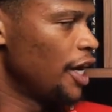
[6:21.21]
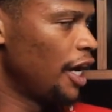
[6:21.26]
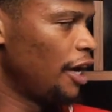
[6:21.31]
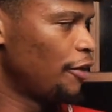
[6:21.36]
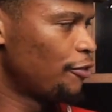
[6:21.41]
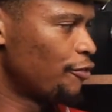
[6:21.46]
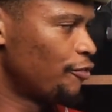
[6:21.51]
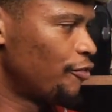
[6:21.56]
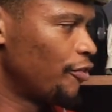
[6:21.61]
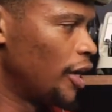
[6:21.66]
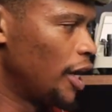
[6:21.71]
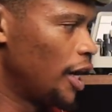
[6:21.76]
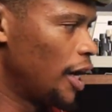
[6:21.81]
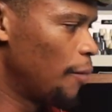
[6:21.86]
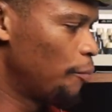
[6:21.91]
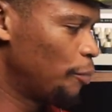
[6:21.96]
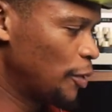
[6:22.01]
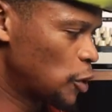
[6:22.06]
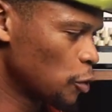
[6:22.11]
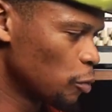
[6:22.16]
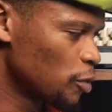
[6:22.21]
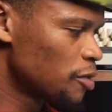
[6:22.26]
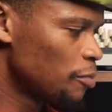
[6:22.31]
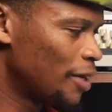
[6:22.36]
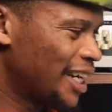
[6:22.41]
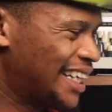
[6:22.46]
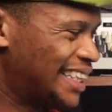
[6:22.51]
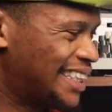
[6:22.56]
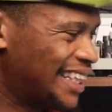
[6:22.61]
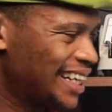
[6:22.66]
If PITSO
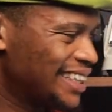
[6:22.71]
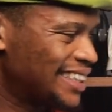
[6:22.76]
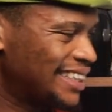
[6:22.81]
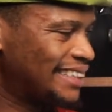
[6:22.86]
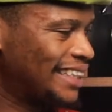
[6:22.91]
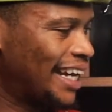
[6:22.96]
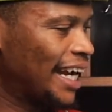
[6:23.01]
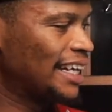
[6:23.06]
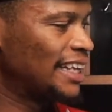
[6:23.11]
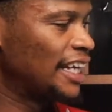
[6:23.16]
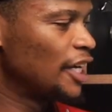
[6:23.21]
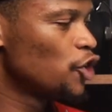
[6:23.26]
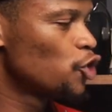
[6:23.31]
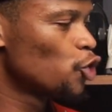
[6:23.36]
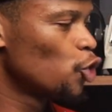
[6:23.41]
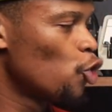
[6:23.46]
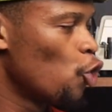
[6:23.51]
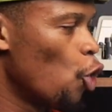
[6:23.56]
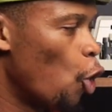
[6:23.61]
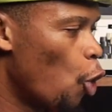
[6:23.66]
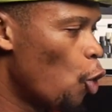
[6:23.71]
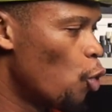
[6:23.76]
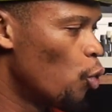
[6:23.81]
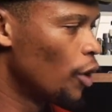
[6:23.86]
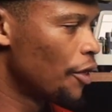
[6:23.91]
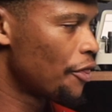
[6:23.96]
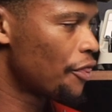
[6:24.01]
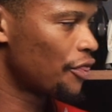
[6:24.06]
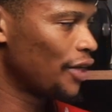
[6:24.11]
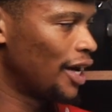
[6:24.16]
MOSIMANE does decide then to go
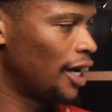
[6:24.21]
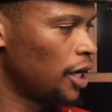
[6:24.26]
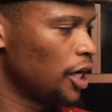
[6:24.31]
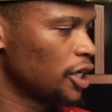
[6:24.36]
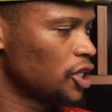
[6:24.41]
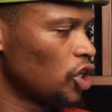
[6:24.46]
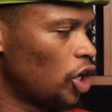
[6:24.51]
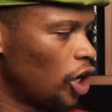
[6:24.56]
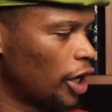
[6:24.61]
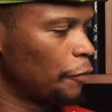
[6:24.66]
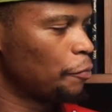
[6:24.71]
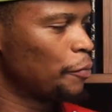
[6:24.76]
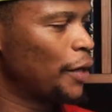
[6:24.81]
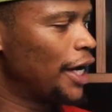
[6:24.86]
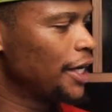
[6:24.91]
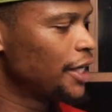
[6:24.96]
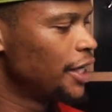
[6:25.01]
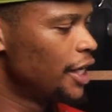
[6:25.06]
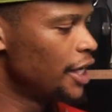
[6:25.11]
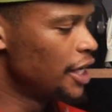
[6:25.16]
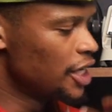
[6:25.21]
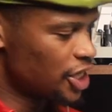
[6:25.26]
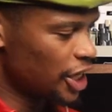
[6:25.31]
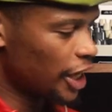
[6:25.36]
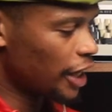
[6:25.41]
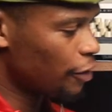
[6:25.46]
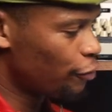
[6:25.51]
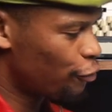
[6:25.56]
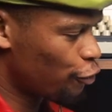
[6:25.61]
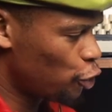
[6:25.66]
with a target man,
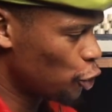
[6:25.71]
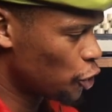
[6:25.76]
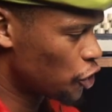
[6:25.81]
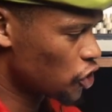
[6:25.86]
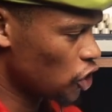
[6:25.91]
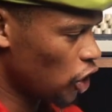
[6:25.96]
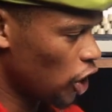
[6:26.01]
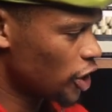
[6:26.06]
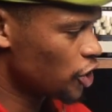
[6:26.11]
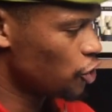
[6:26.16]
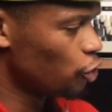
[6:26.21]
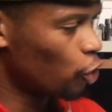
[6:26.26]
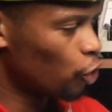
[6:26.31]
Sharif could start.